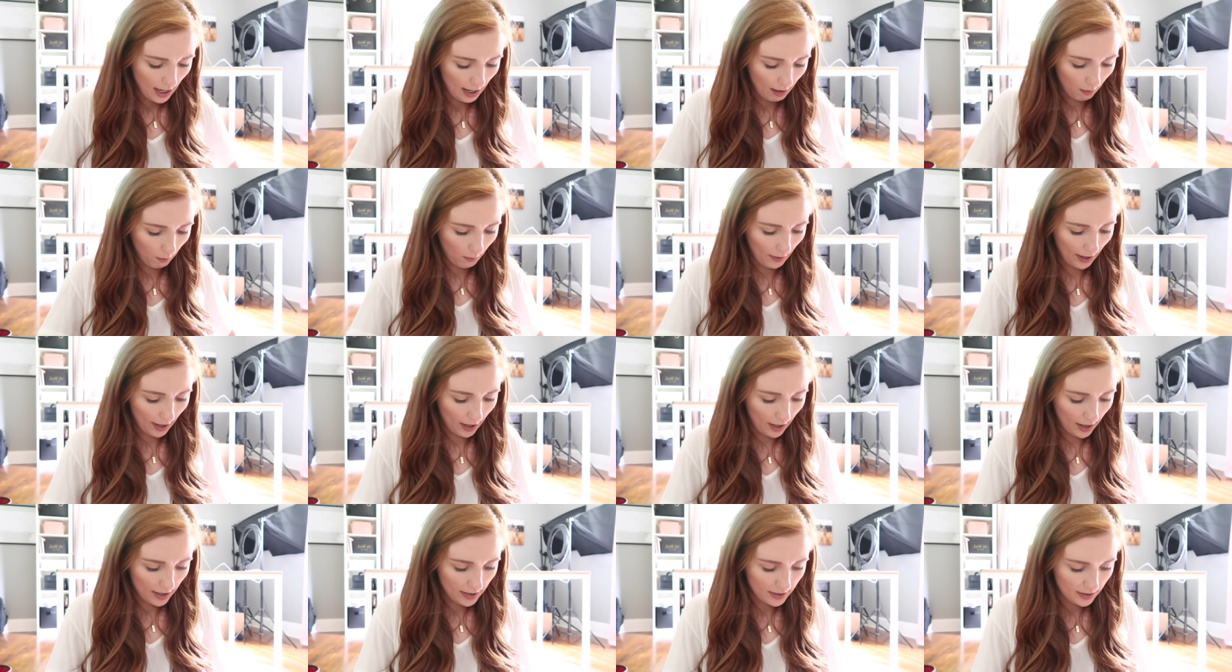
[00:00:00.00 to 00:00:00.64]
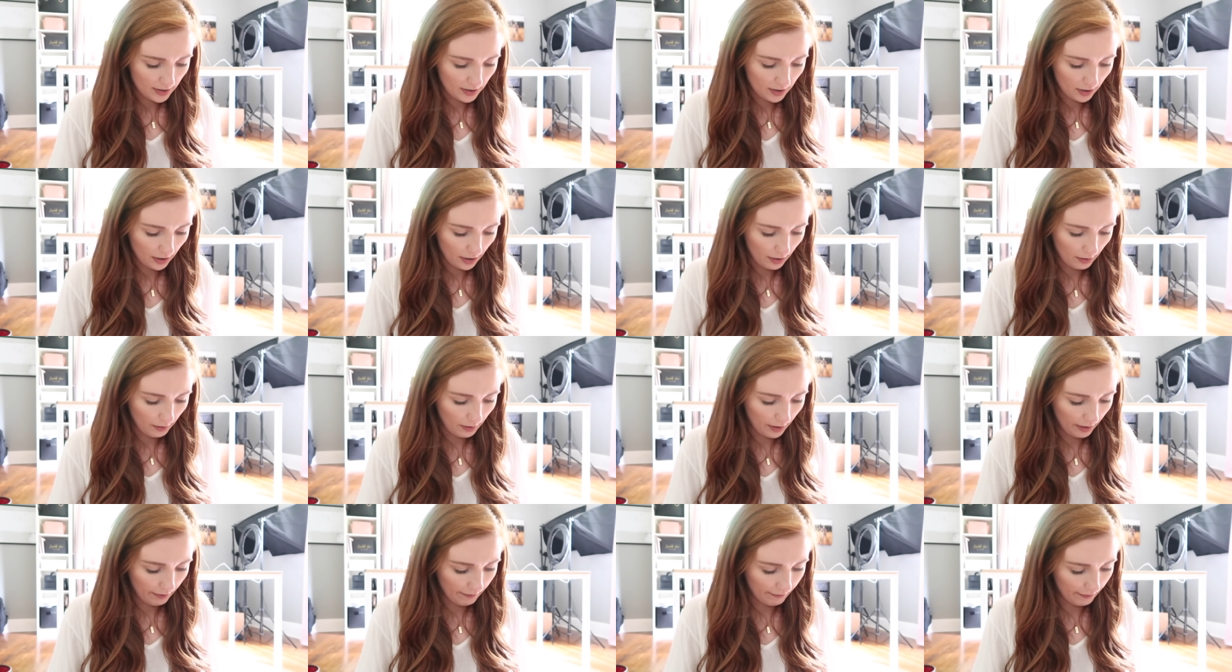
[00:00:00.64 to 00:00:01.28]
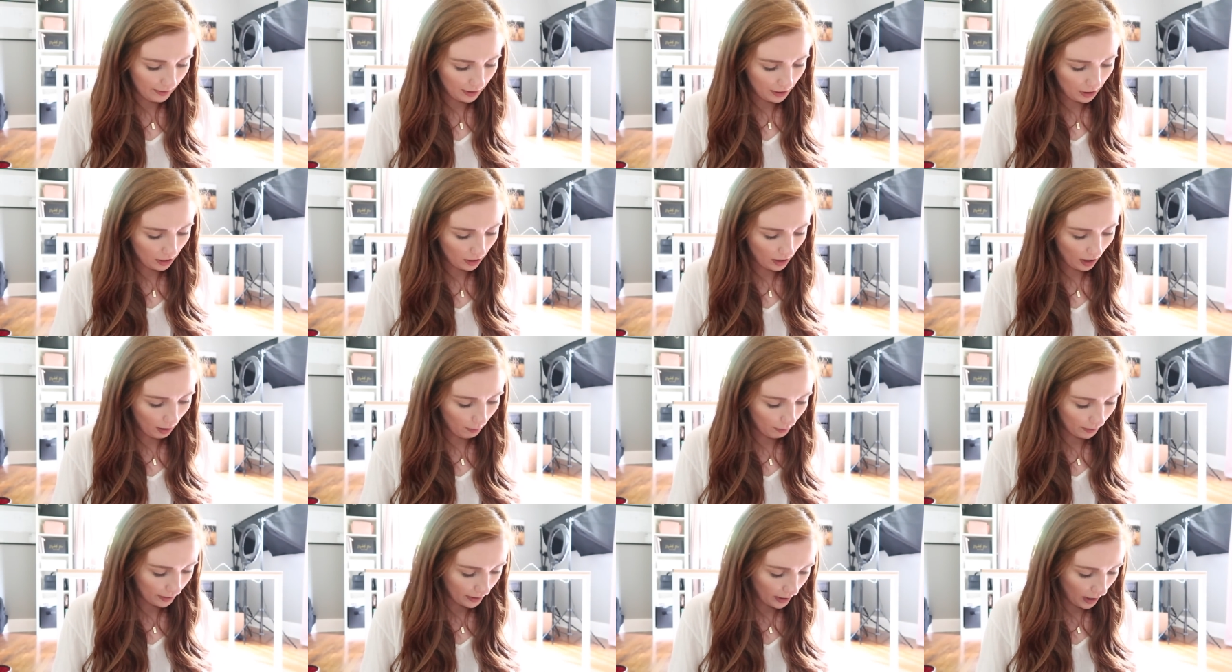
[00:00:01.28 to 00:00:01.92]
I wear it. So I figured
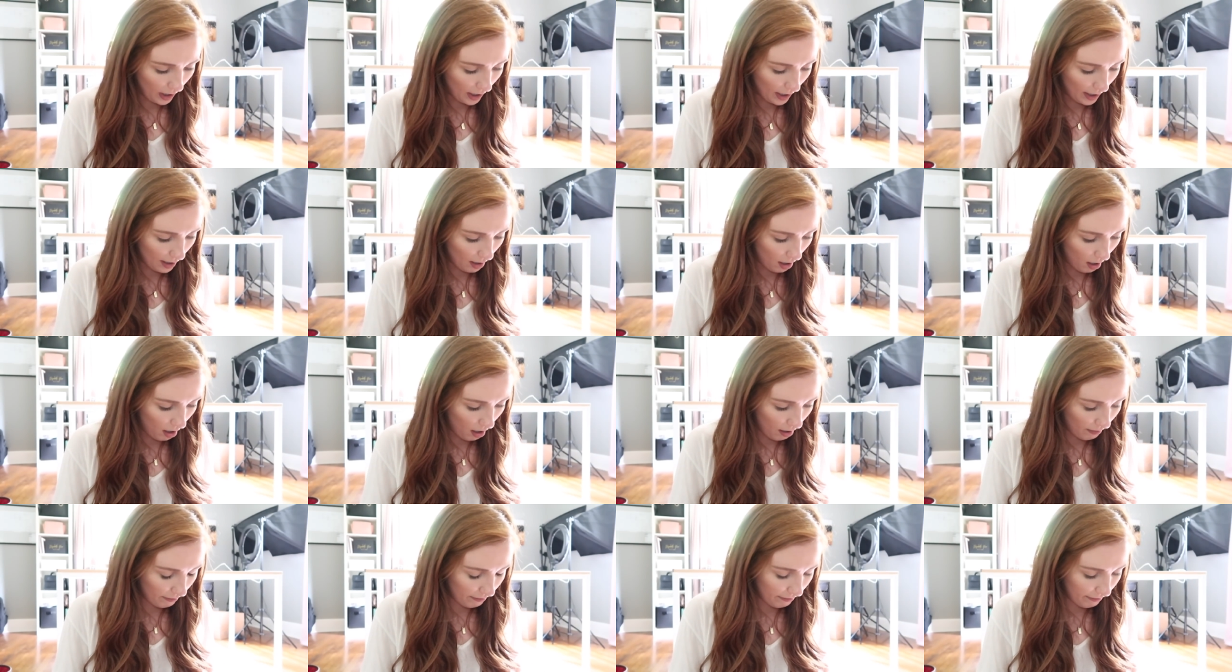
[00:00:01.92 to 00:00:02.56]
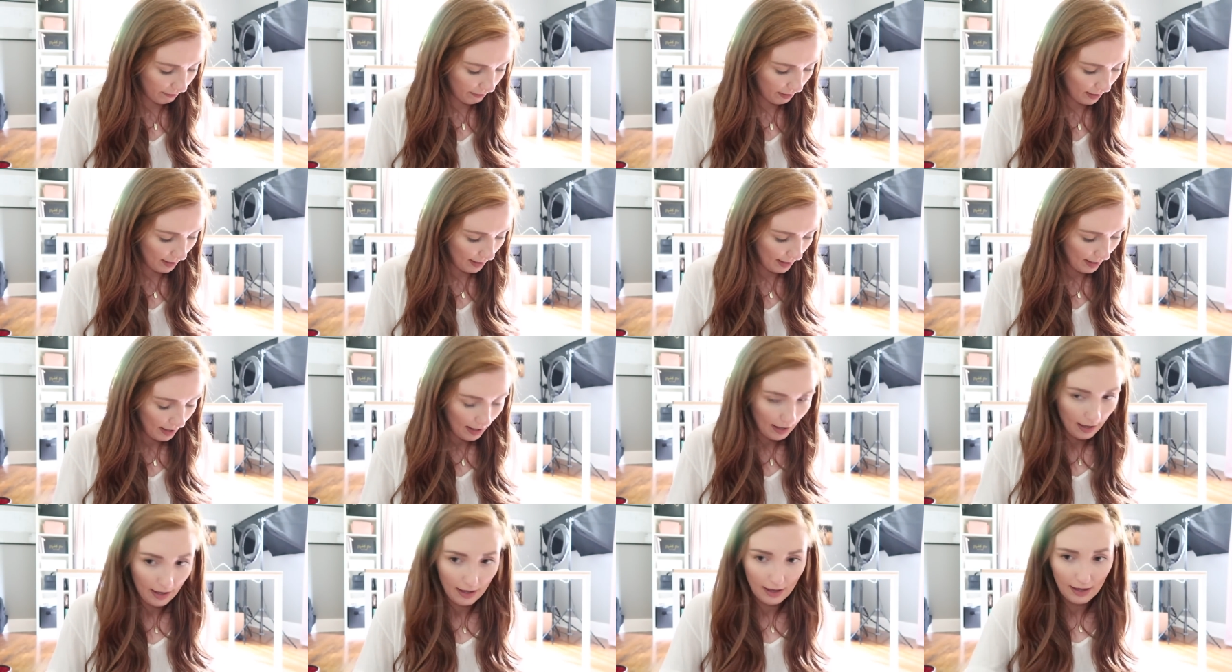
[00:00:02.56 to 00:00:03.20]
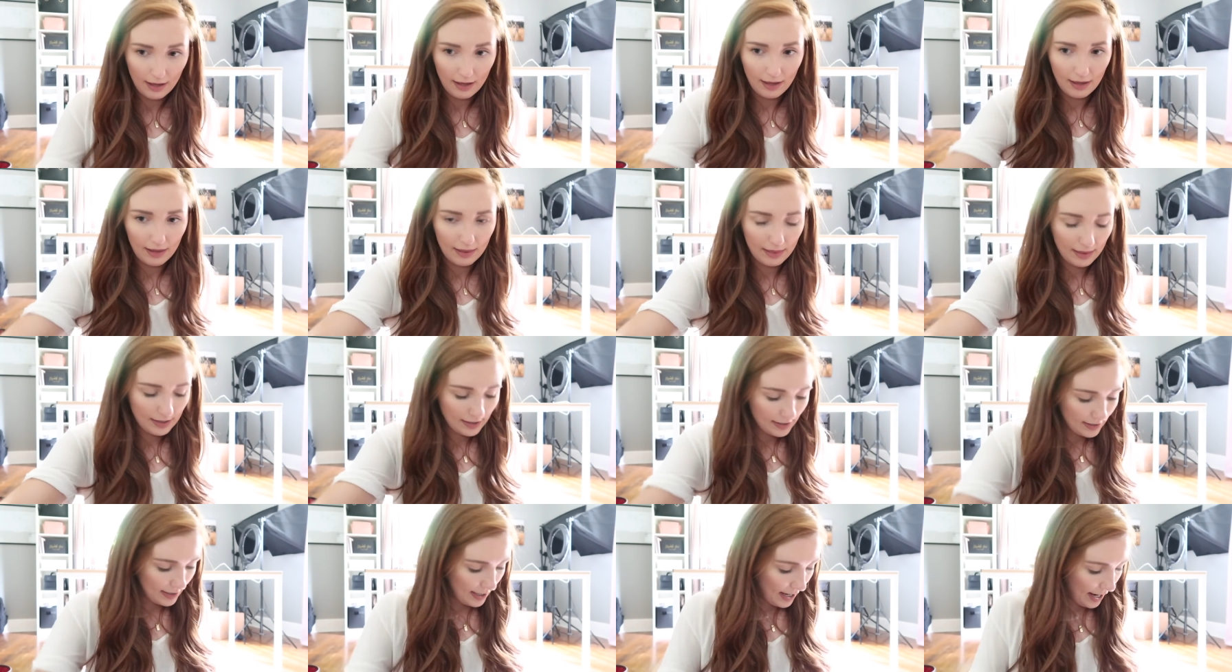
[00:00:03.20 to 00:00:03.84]
I would cut off
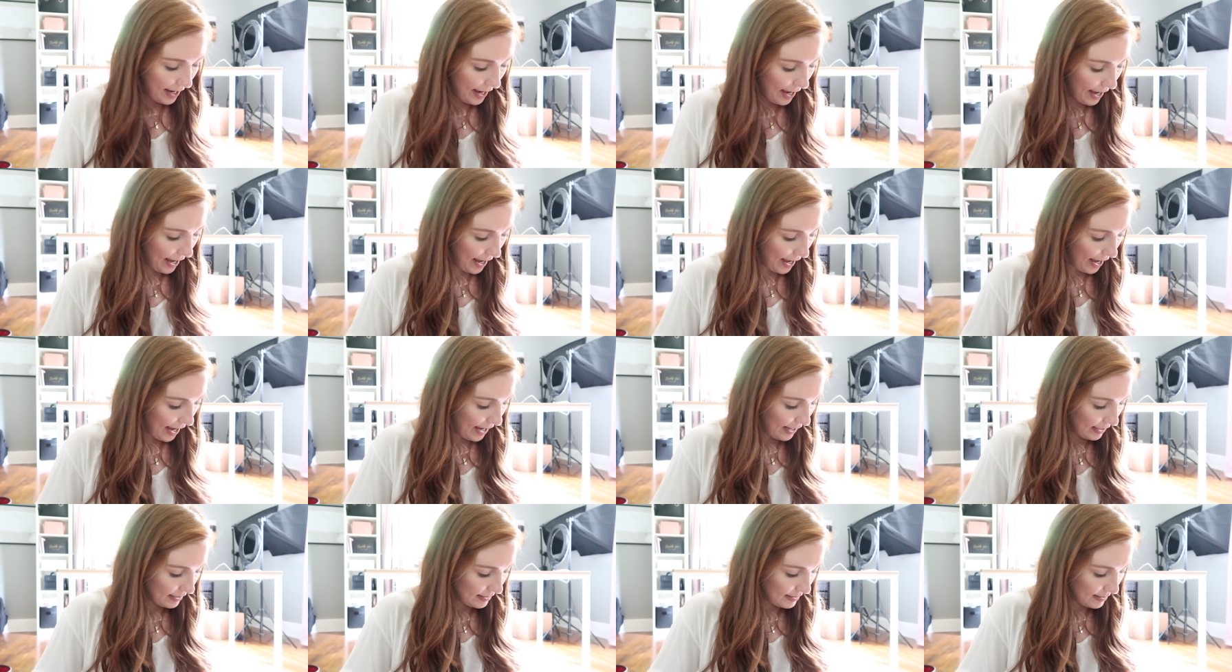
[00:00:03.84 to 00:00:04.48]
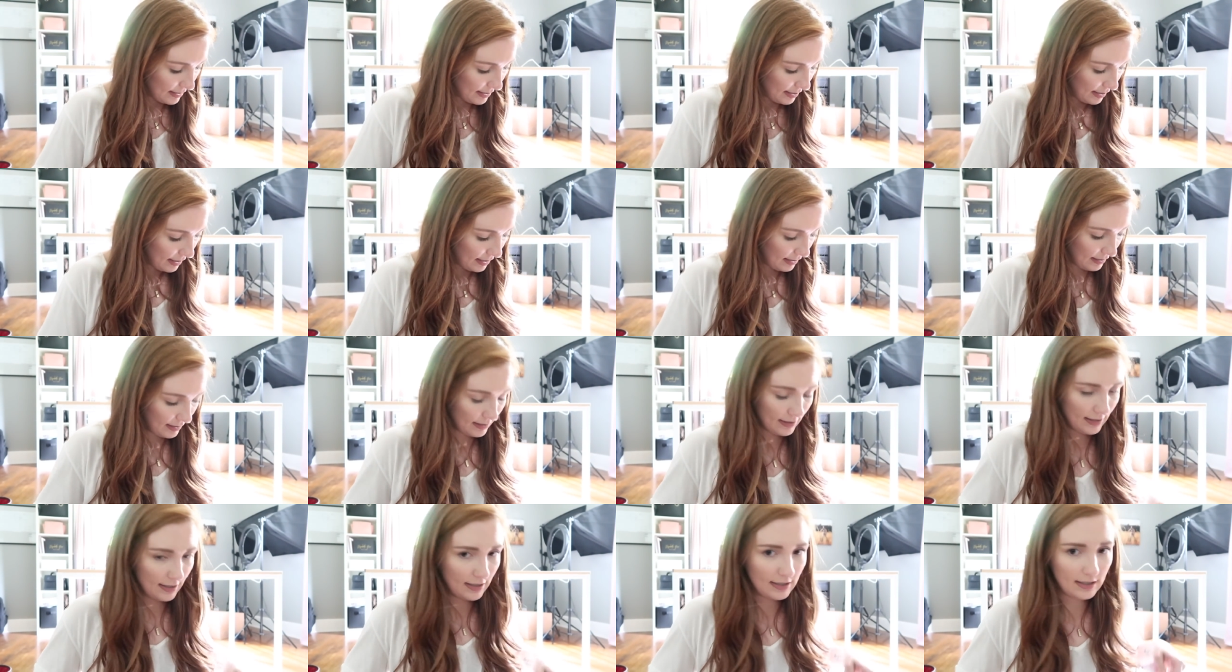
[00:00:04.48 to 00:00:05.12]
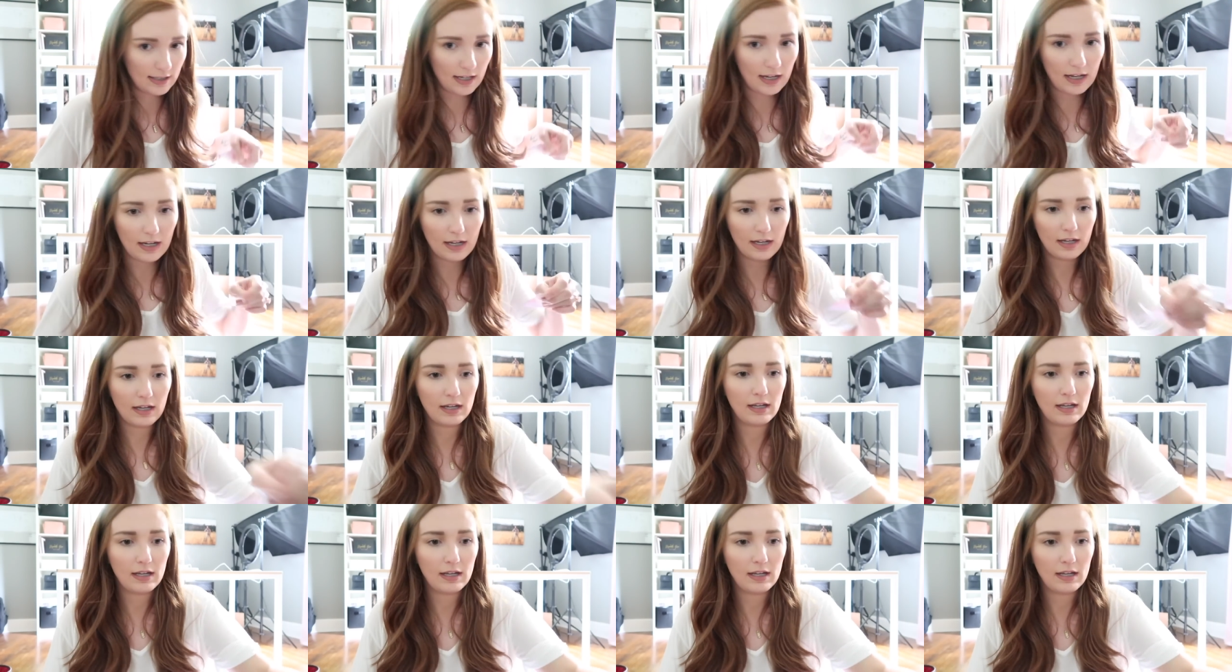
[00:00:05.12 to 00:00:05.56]
the tags. Let's see.